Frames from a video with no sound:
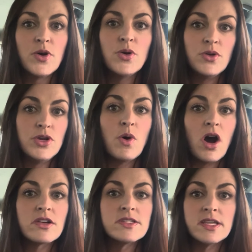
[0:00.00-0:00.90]
who you
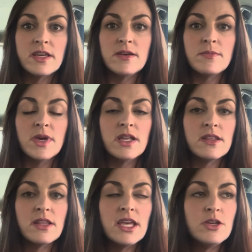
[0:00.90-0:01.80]
are to him
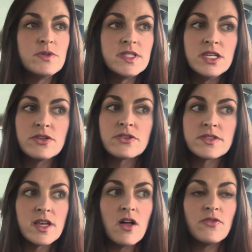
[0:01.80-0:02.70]
and let you see
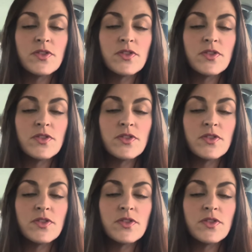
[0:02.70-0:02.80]
yourself